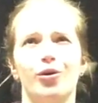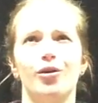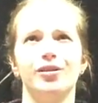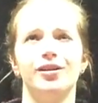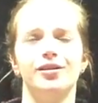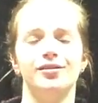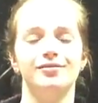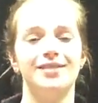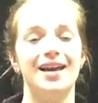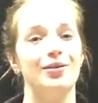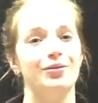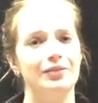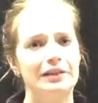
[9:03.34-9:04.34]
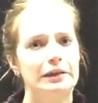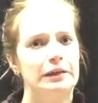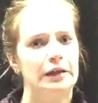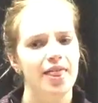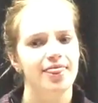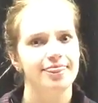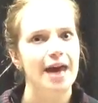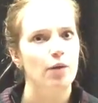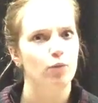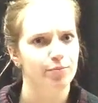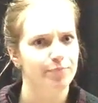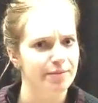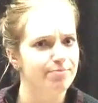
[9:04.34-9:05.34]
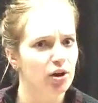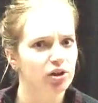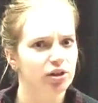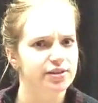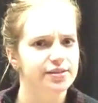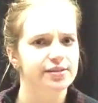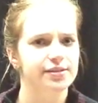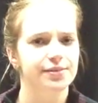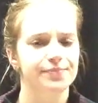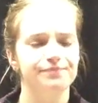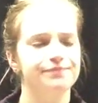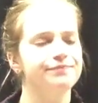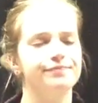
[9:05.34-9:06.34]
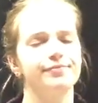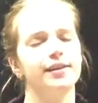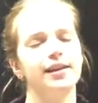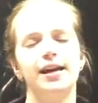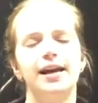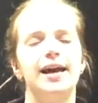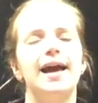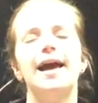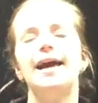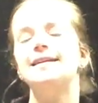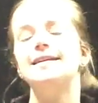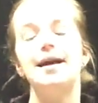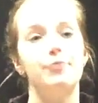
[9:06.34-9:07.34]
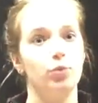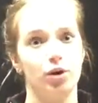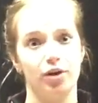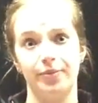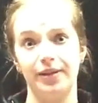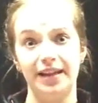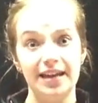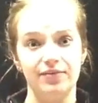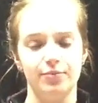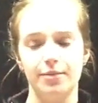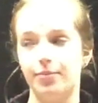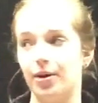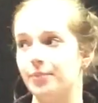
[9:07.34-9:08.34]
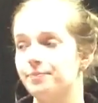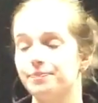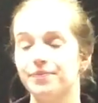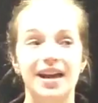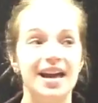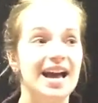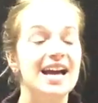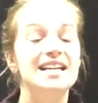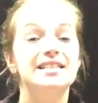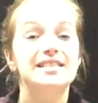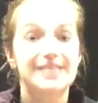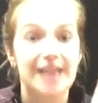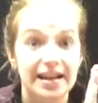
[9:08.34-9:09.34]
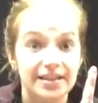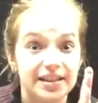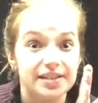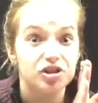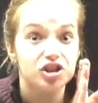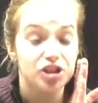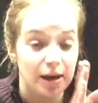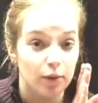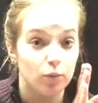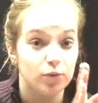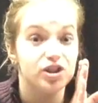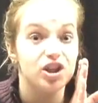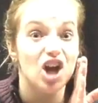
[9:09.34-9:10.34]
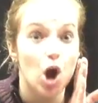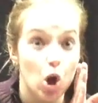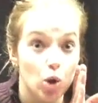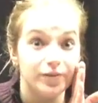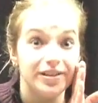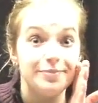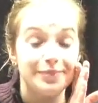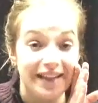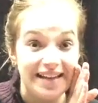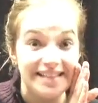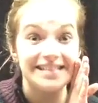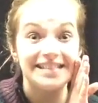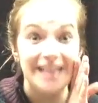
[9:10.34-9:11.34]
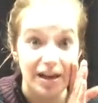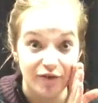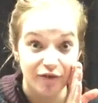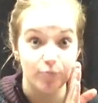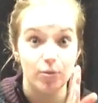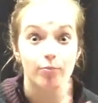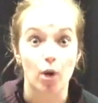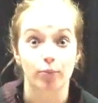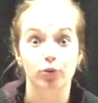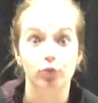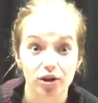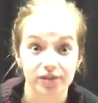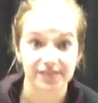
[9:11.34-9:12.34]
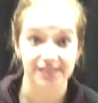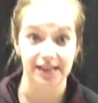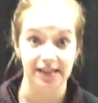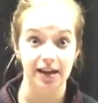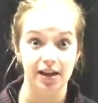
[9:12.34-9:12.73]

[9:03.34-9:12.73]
on. No, that would be bonkers. He never would have believed me, but standing in the shower was the only place safe from the paparazzi.